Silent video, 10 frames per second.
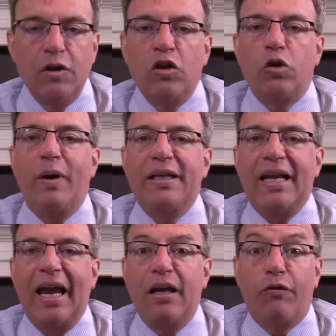So my
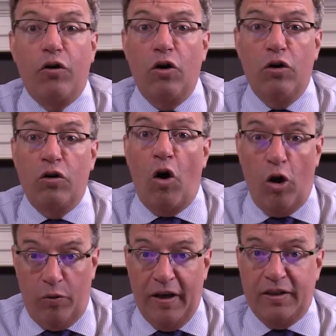data for
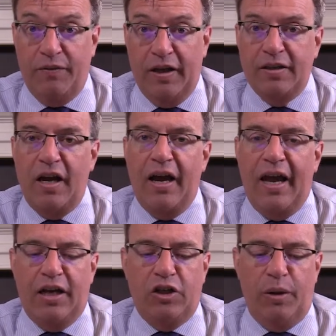all the rest of this, I
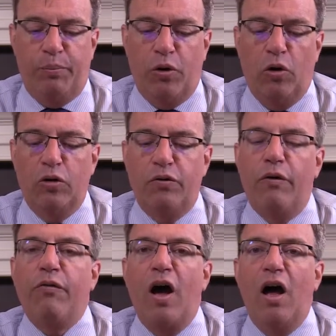actually pulled
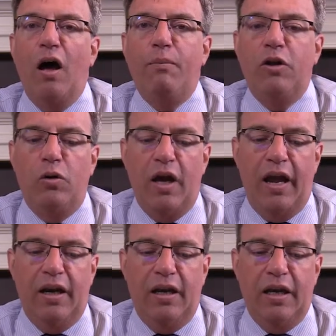from the
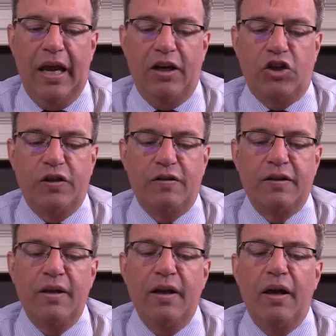United
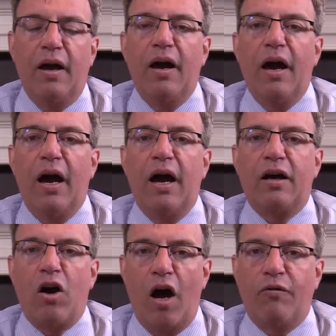Nations
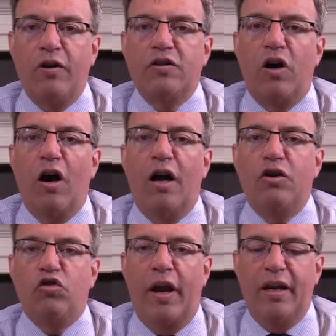Conference
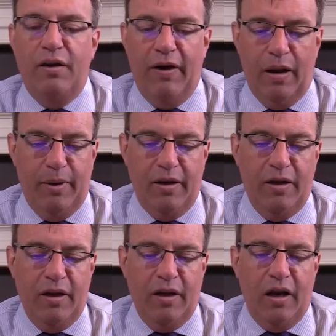on Trade and Development,
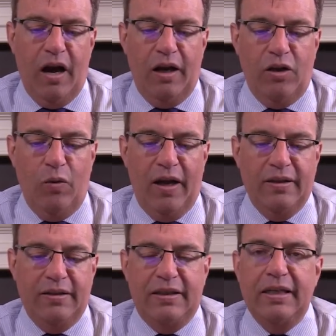
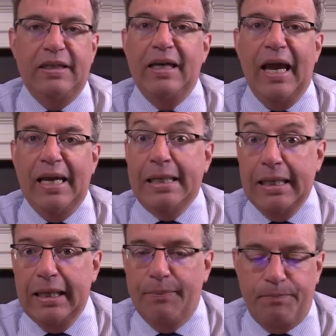
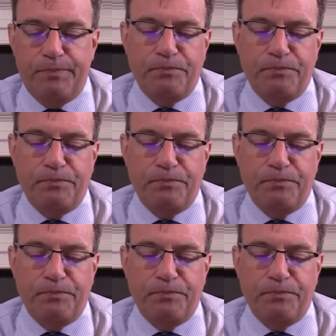UNCTAD.